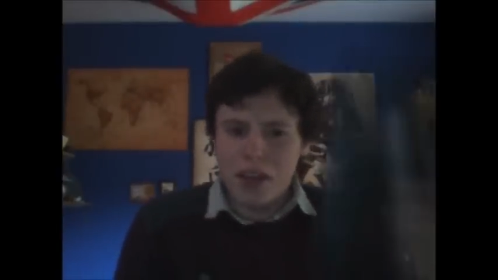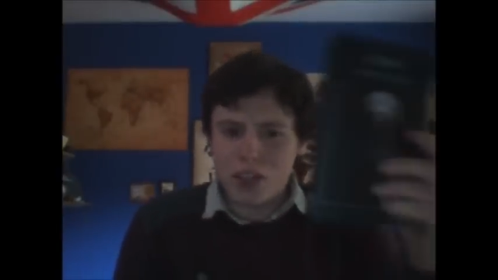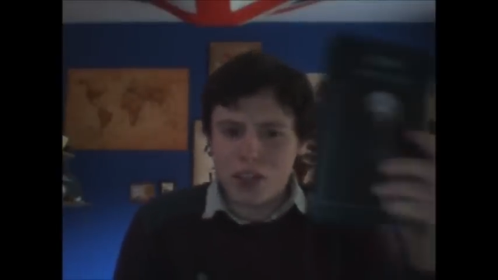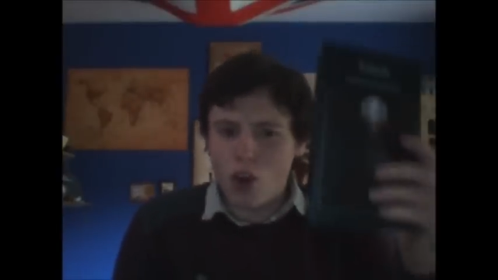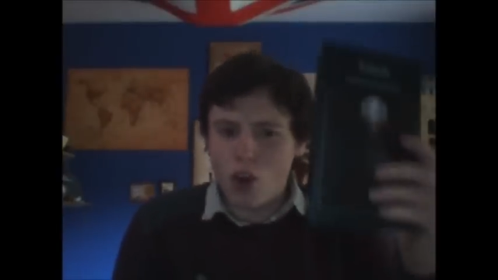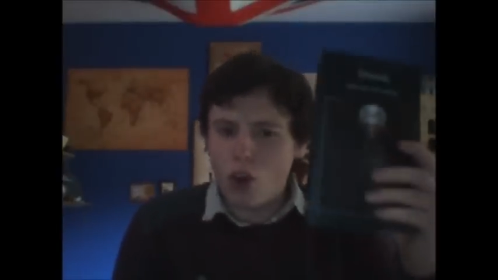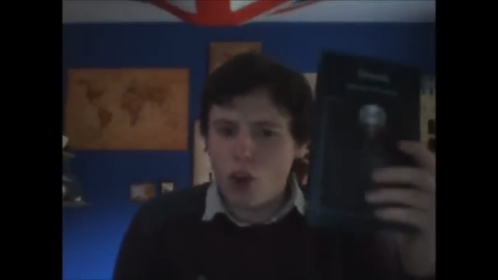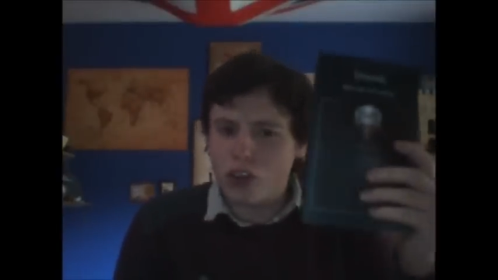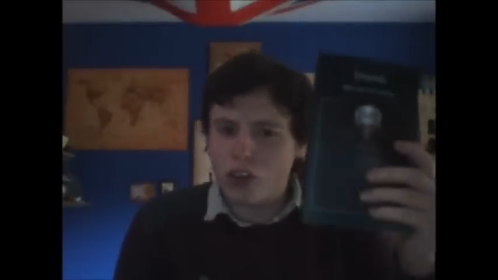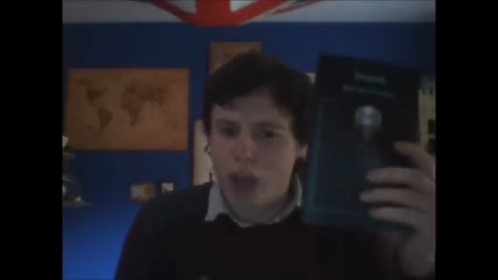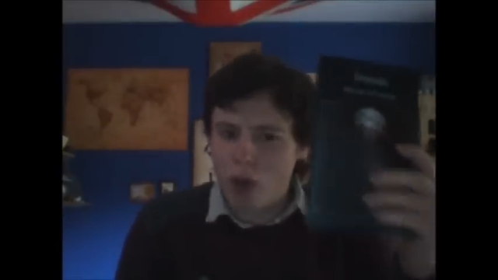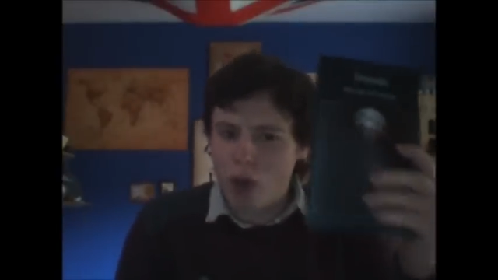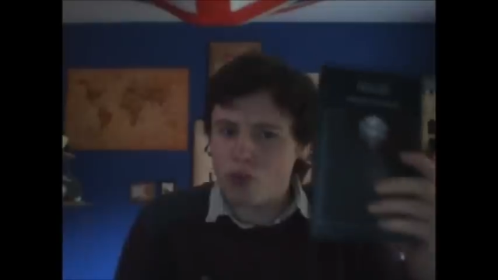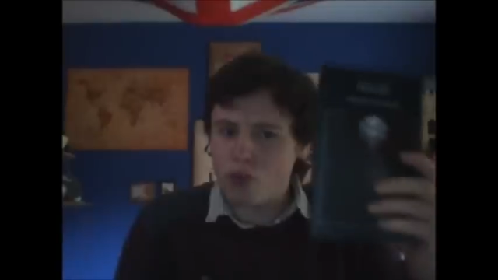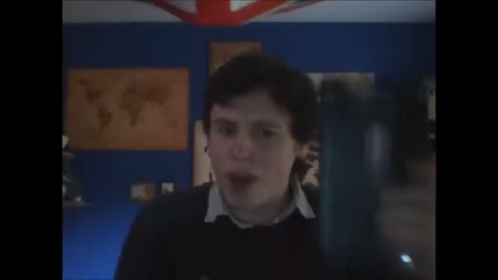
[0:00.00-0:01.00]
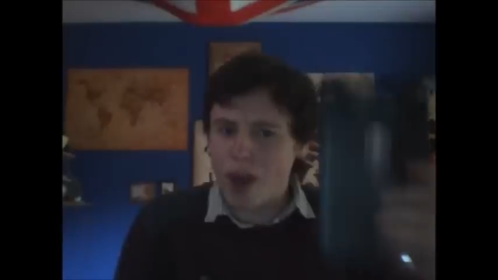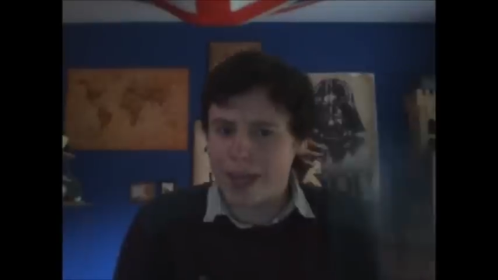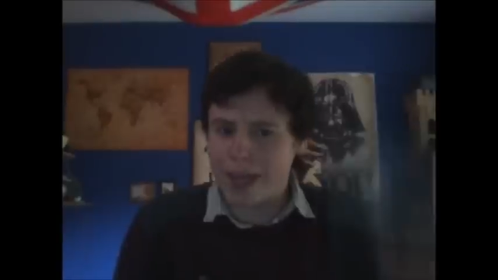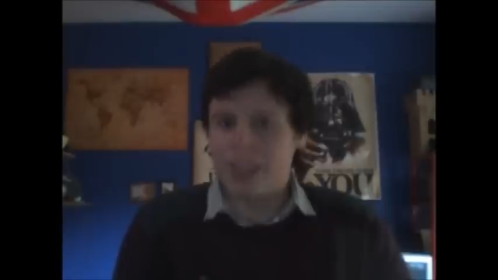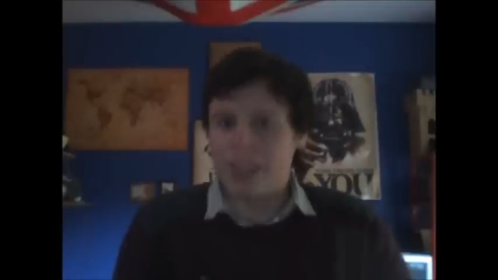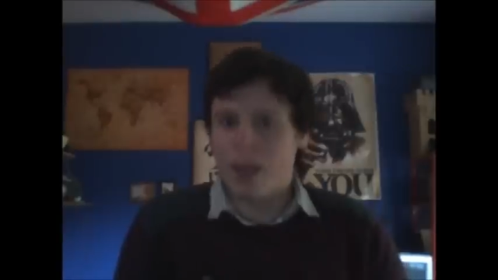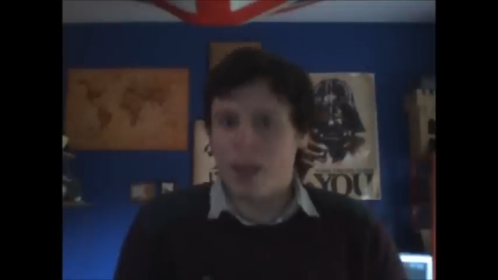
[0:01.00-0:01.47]
It's called Count
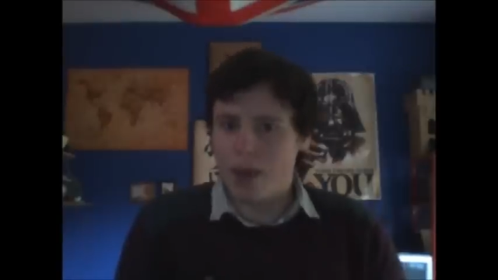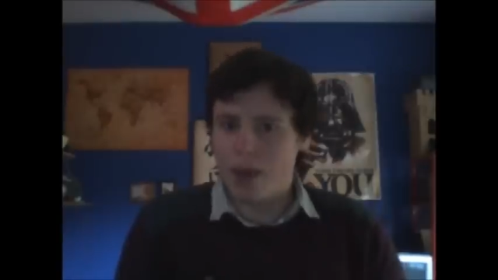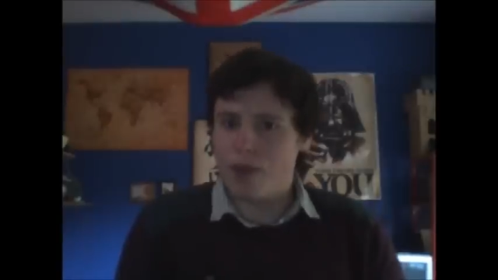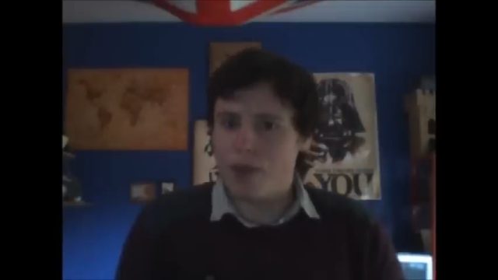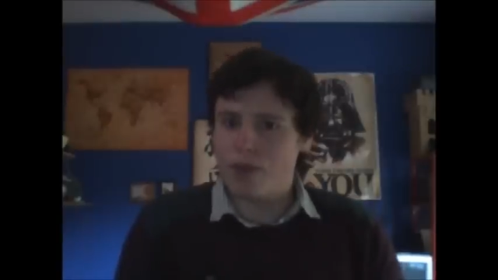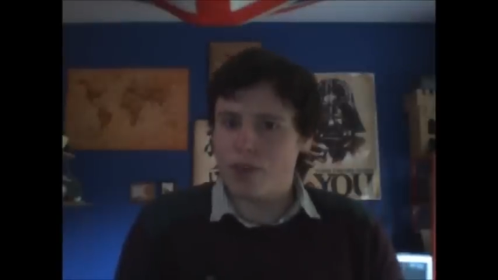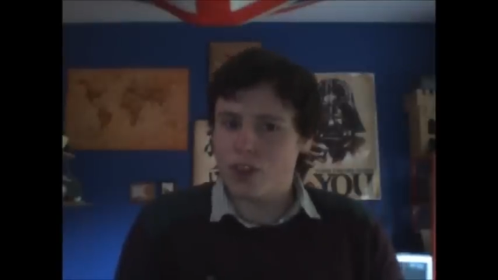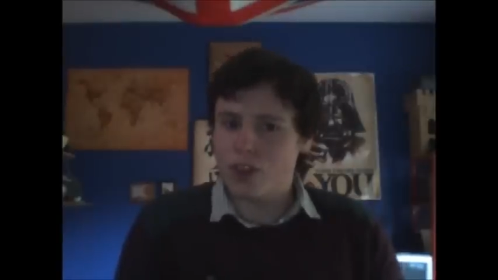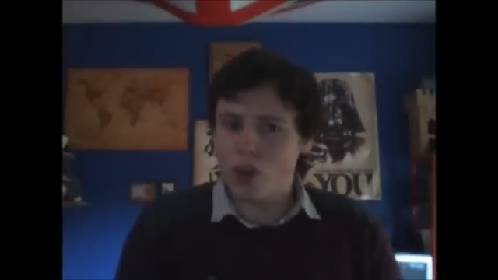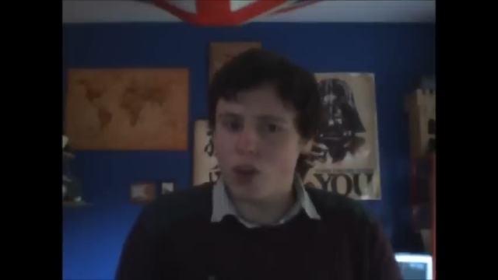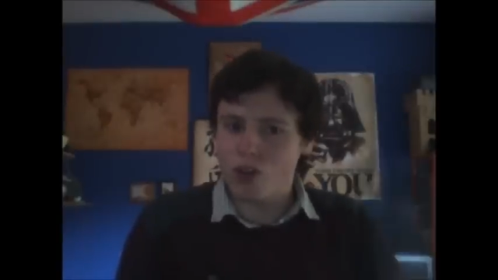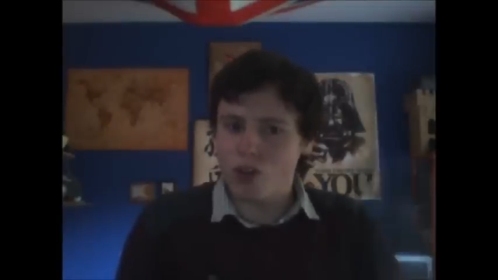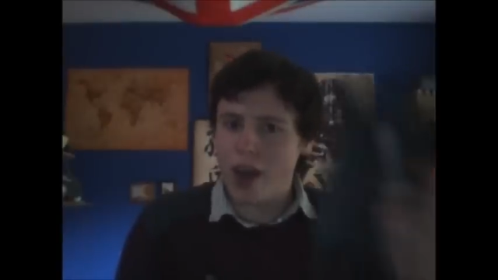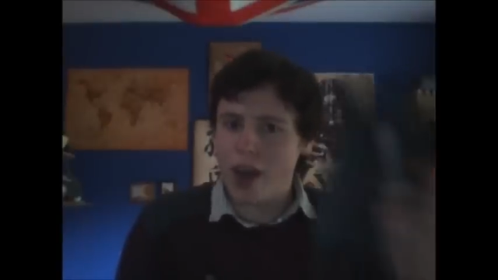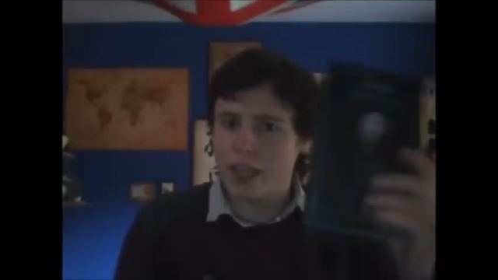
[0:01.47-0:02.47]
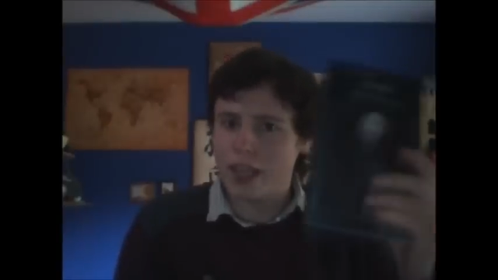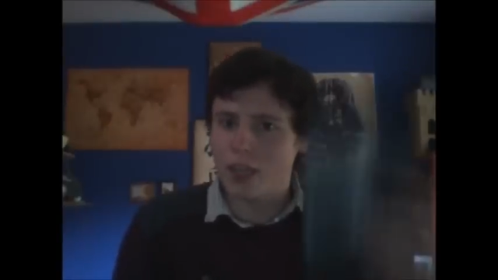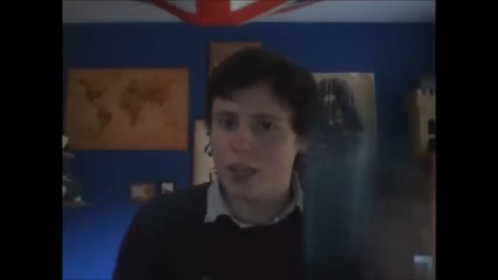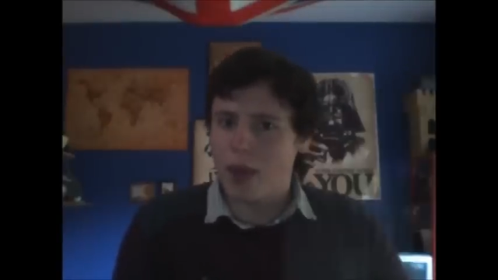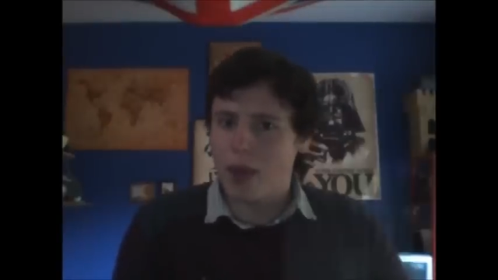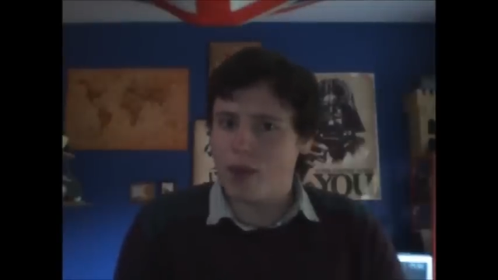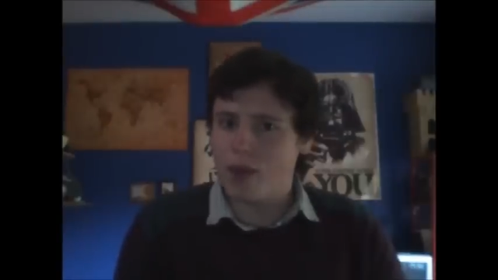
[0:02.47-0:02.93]
Dracula by a, it's called
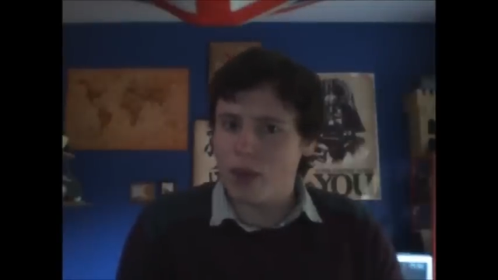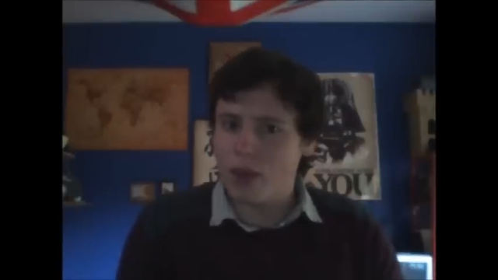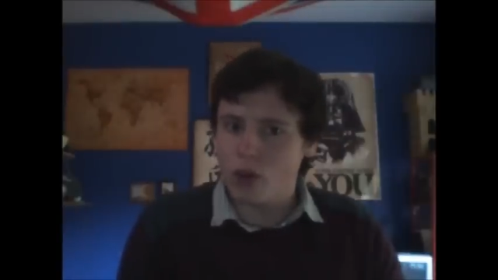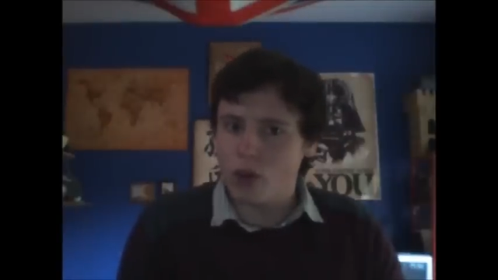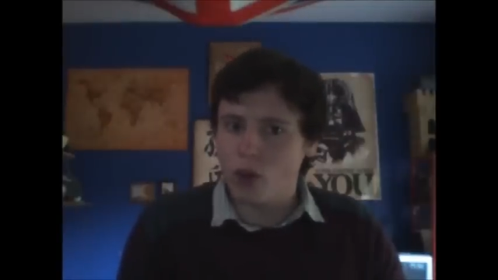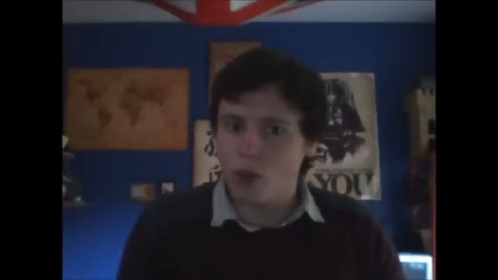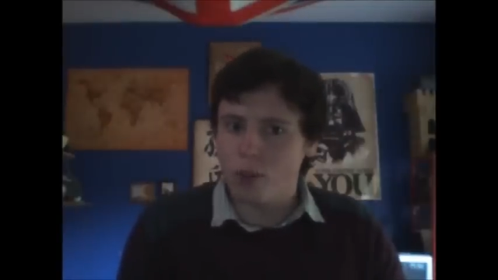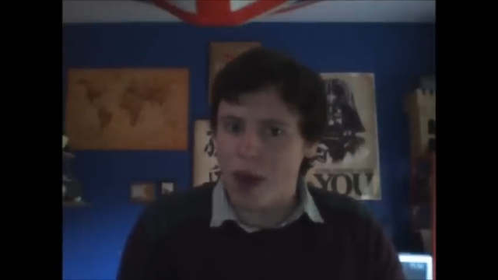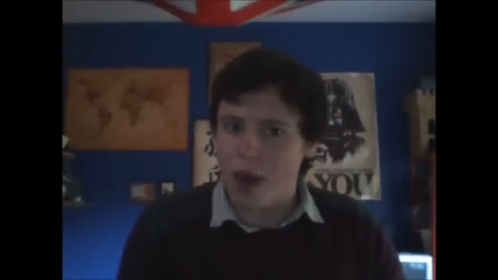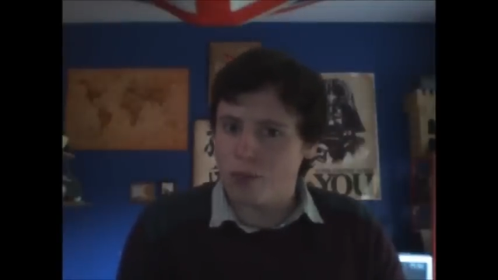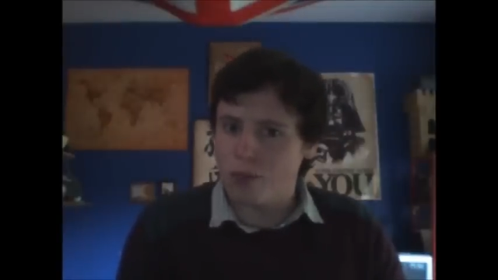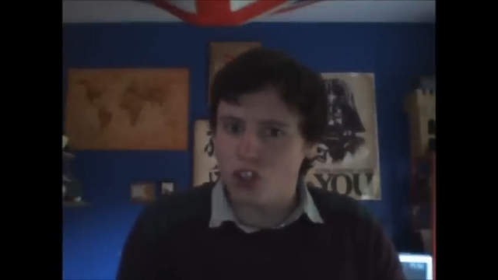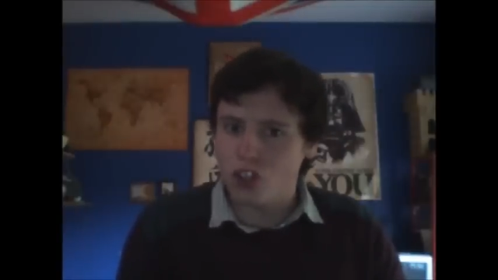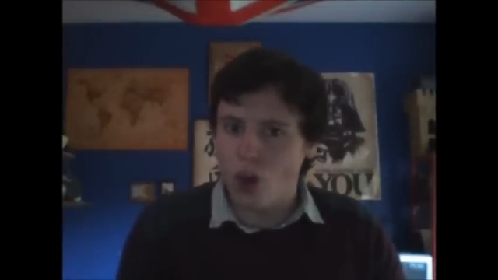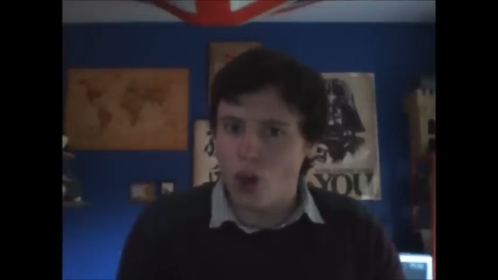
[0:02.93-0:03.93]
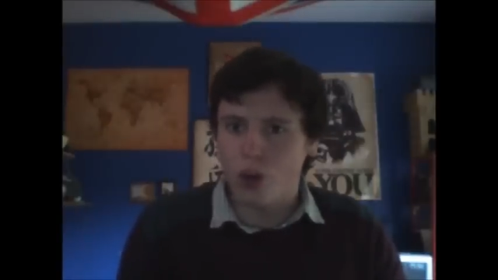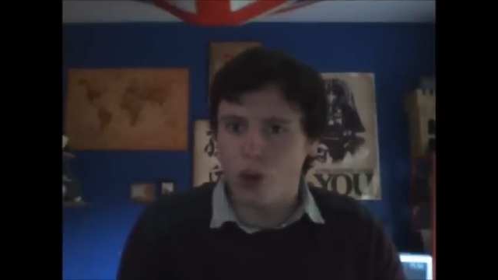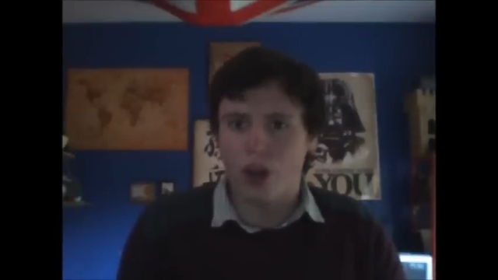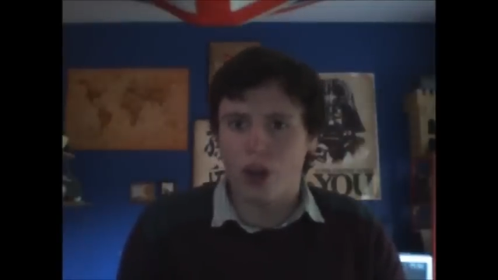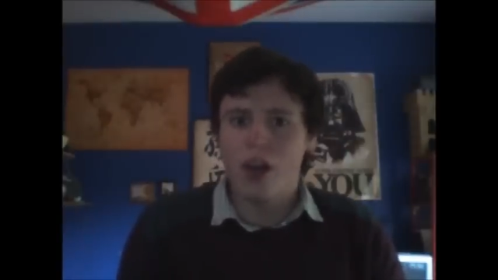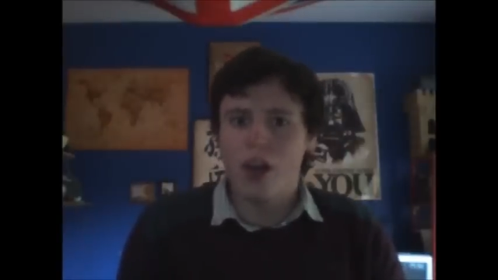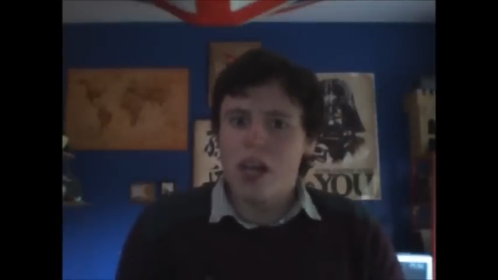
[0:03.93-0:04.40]
Dracula by a fellow called Bram
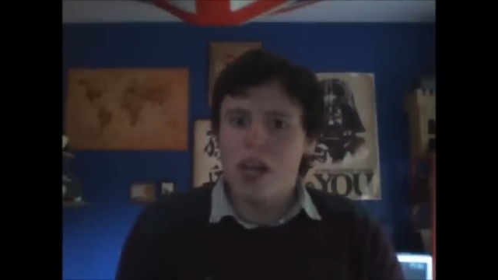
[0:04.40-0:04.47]
Stoker.